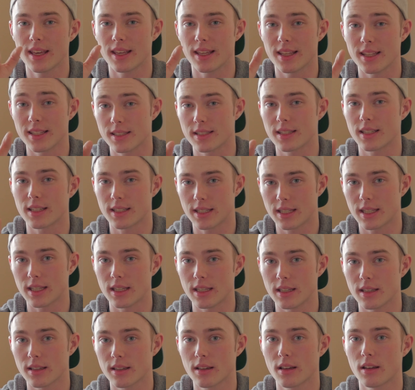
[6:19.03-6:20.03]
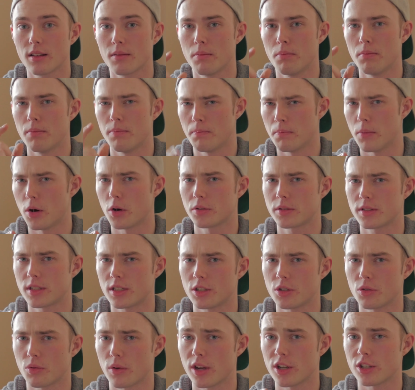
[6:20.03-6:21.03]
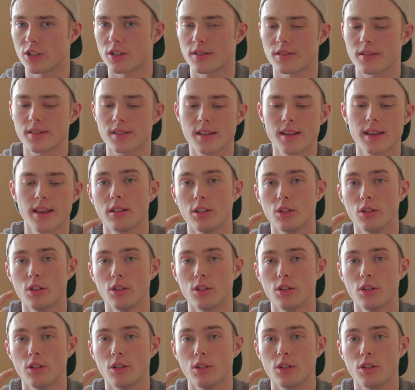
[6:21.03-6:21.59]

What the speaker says: is the key in most situations.